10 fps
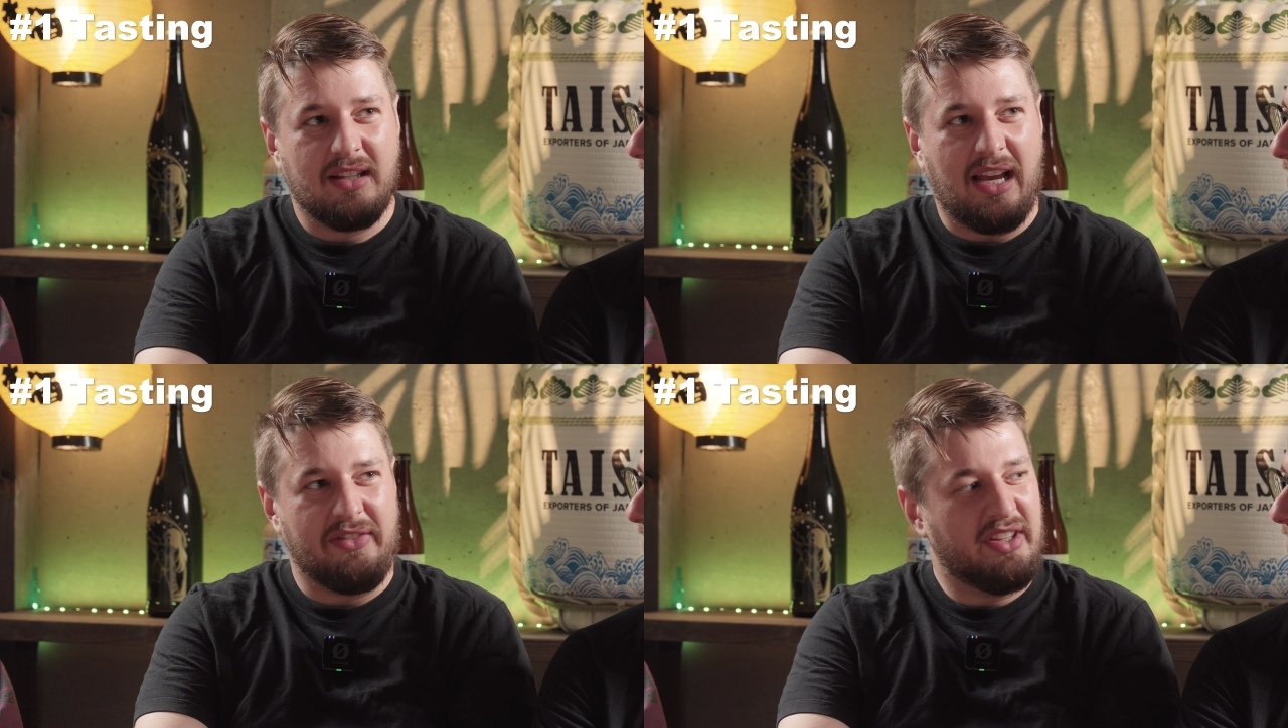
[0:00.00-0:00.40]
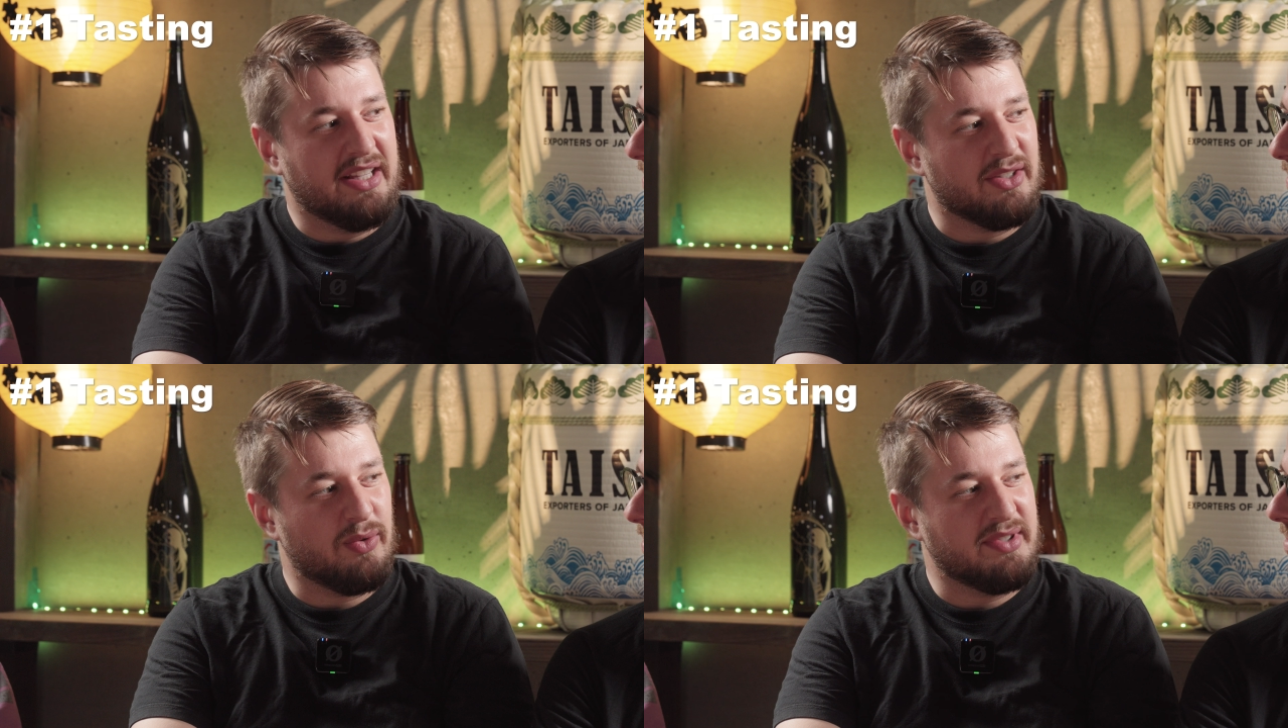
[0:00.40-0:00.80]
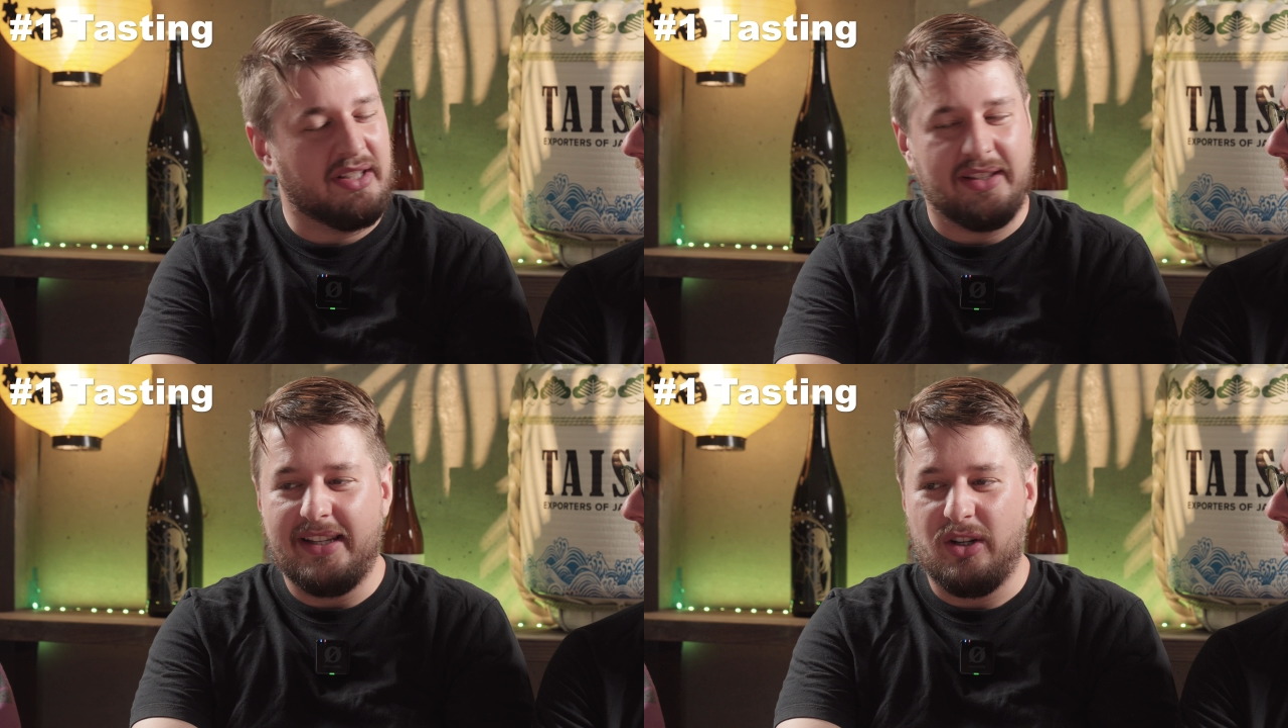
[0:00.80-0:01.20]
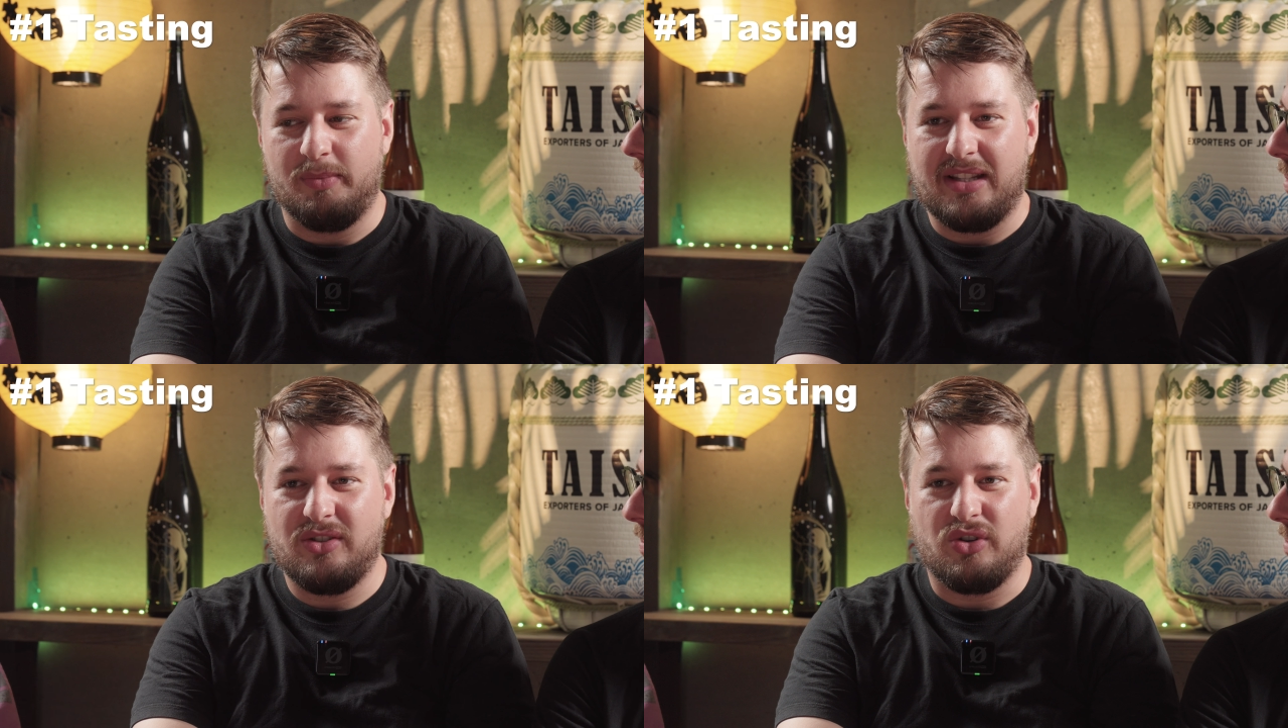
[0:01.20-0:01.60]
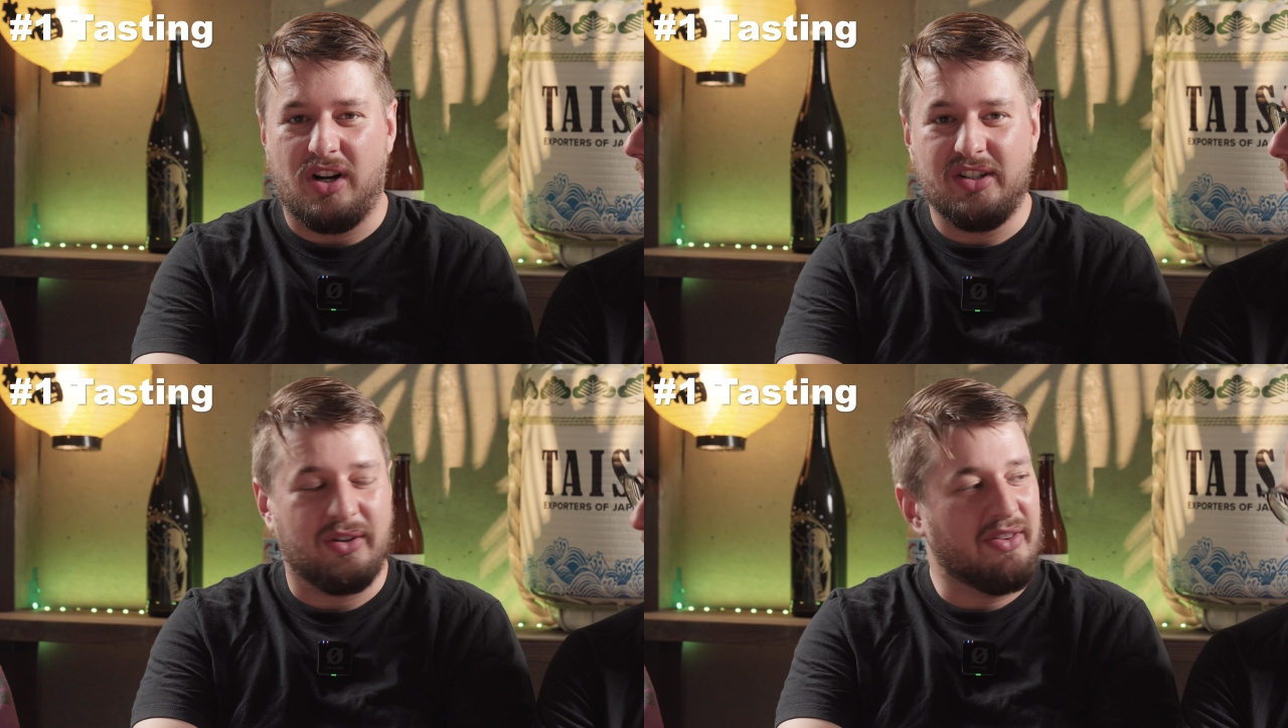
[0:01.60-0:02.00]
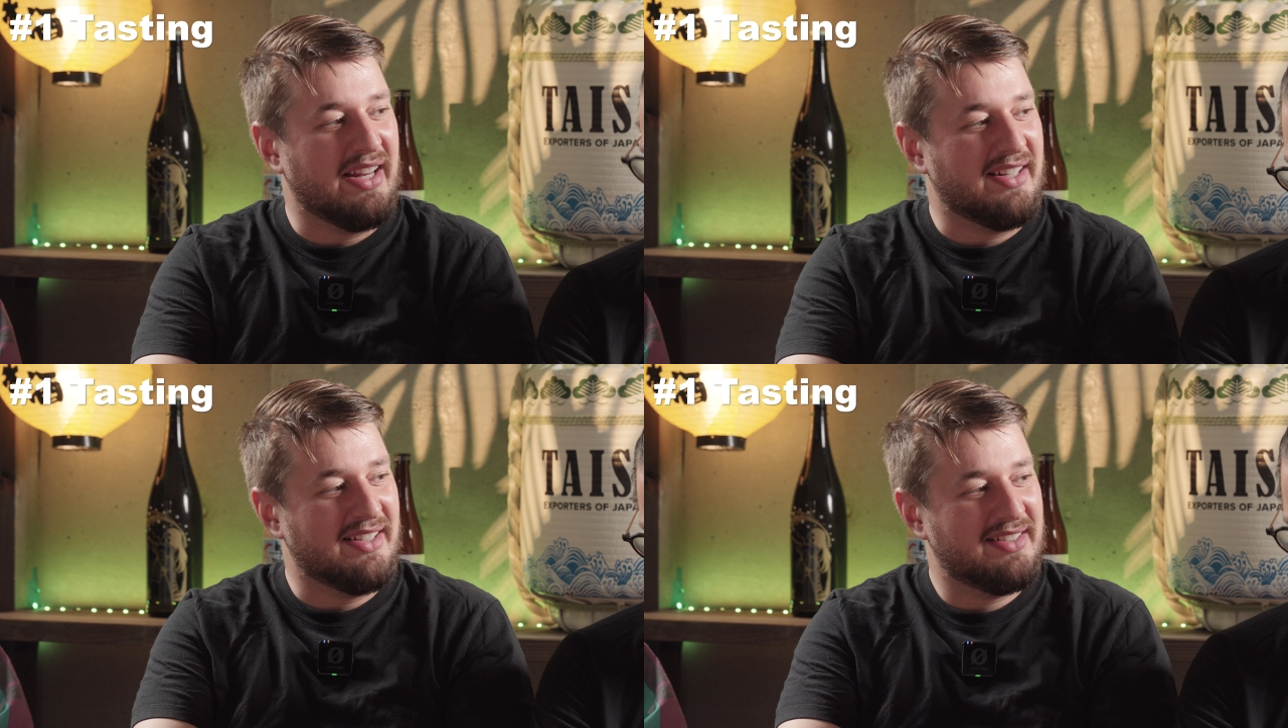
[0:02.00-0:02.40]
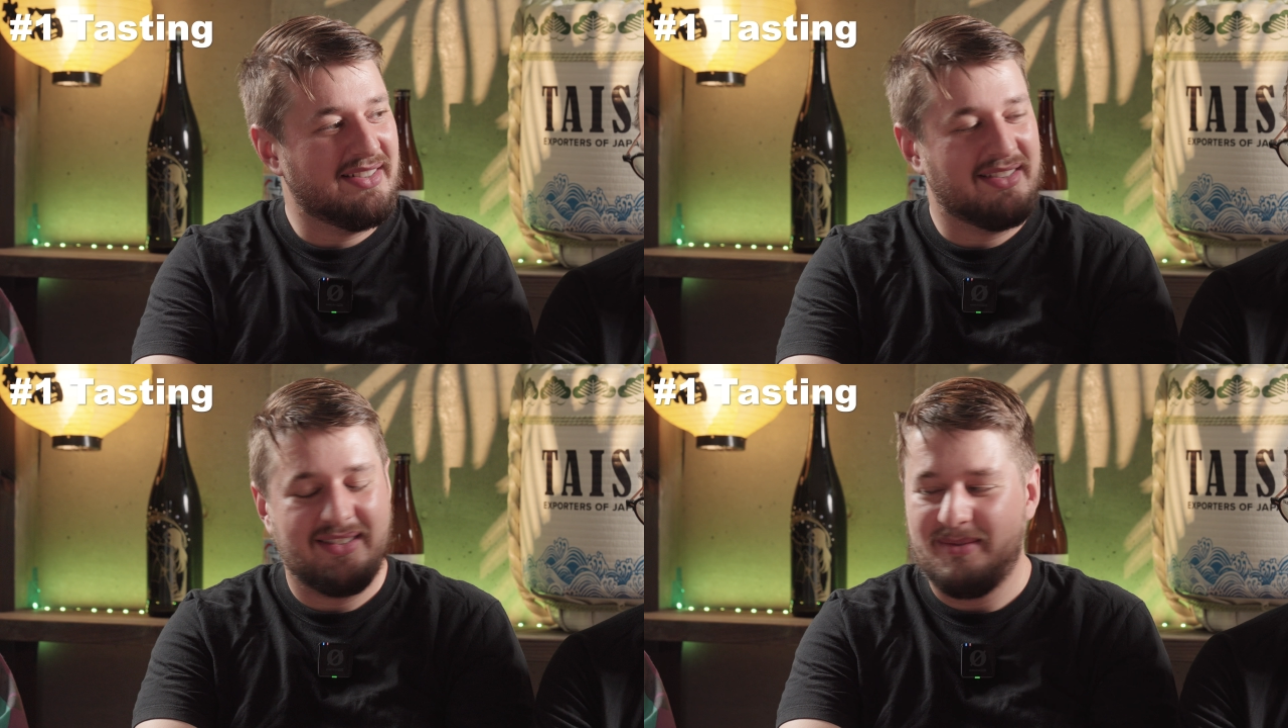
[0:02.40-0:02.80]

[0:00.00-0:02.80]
I feel like this one's a little bit stronger than